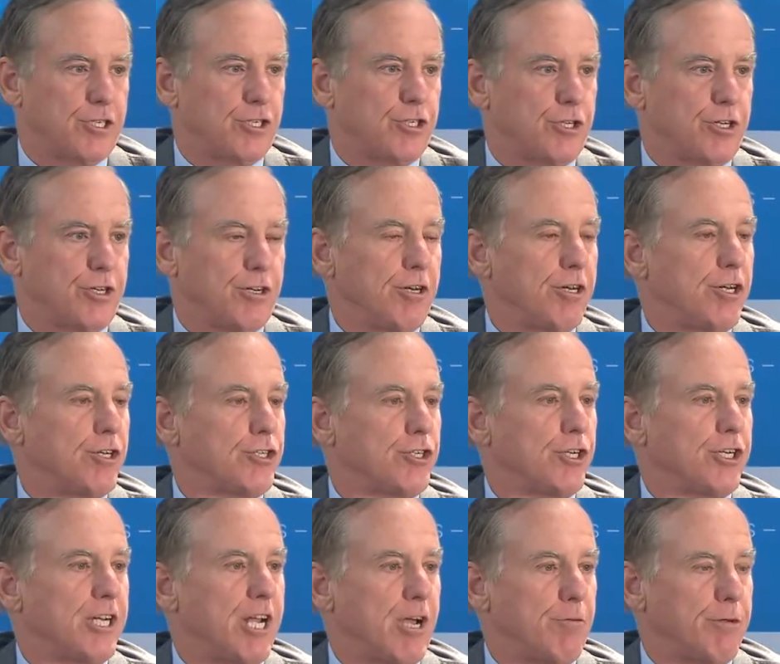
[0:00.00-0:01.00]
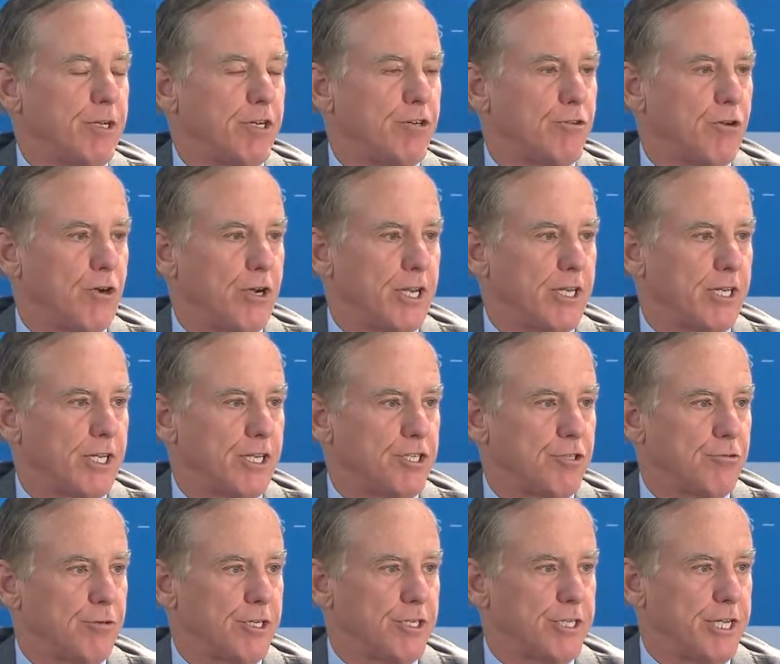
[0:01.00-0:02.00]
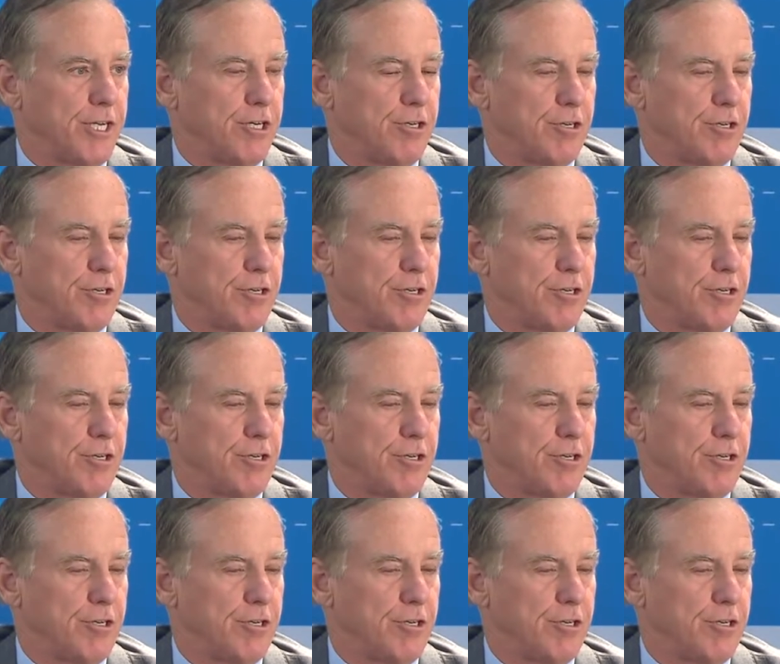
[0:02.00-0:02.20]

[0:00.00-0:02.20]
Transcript: should not be drawn unless you intend